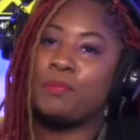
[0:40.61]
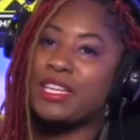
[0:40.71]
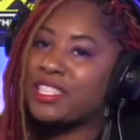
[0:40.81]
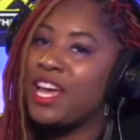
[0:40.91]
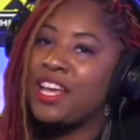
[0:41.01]

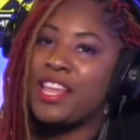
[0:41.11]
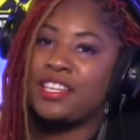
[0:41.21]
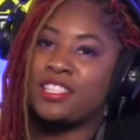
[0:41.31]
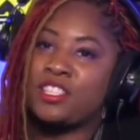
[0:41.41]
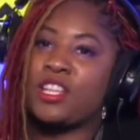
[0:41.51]
but
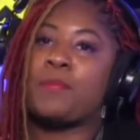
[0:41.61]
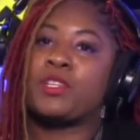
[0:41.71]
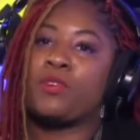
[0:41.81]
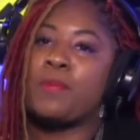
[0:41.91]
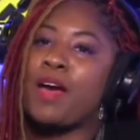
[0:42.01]
that doesn't stop
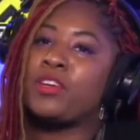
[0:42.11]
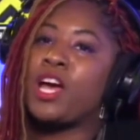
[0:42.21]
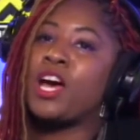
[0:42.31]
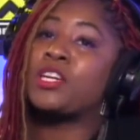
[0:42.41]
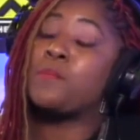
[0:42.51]
us from
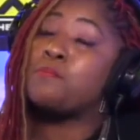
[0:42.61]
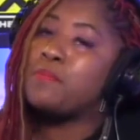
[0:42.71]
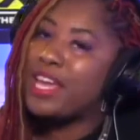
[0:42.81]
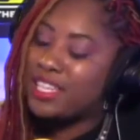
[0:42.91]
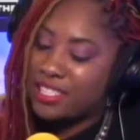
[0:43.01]
having an
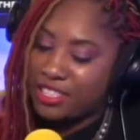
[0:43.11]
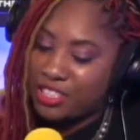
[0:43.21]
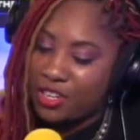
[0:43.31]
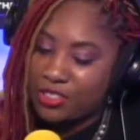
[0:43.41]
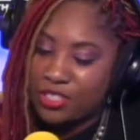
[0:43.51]
amazing show.